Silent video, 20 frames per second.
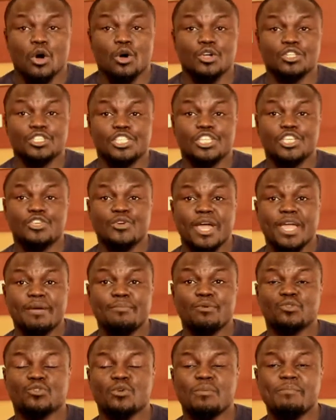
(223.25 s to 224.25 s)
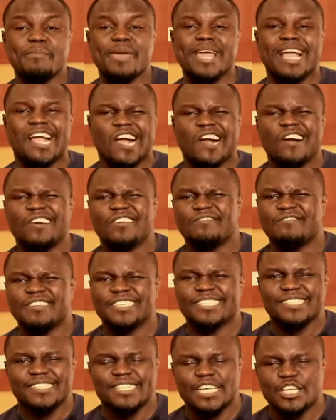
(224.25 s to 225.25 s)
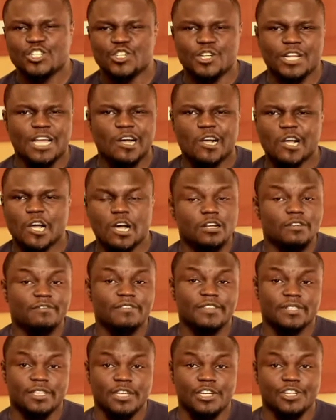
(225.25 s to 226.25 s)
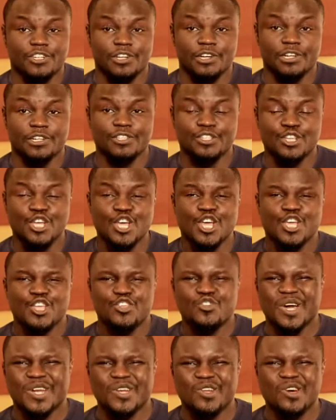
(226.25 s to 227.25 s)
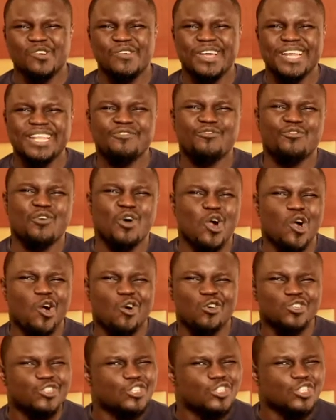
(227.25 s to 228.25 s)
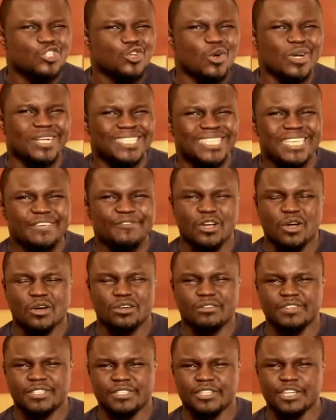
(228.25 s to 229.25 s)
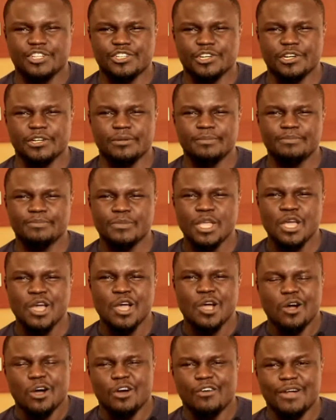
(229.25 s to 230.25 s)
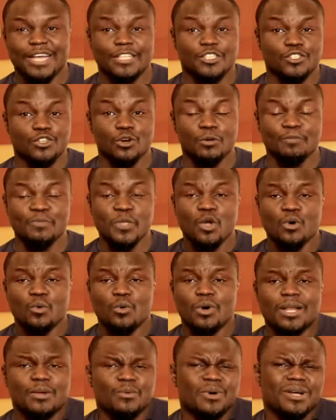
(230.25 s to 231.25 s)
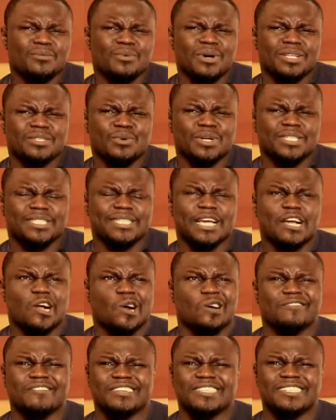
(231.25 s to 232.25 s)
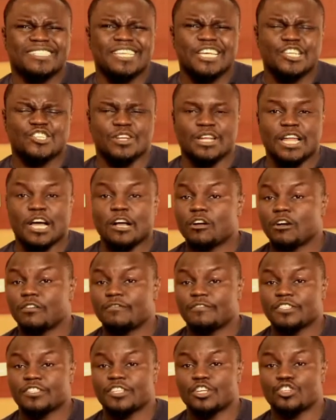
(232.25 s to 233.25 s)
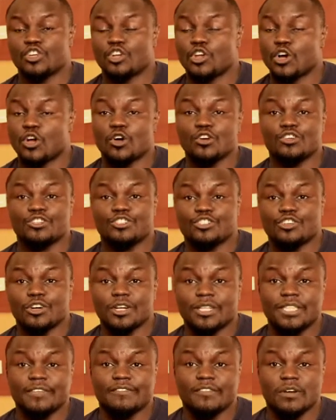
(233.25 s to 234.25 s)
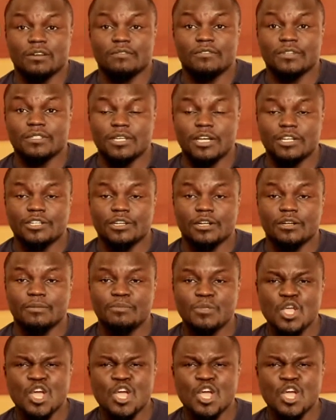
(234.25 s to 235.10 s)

until you are able to make conversational conversations. You are not ready for constructive conversation. All right, so what, what, what, what's a conversational conversation or constructive conversation?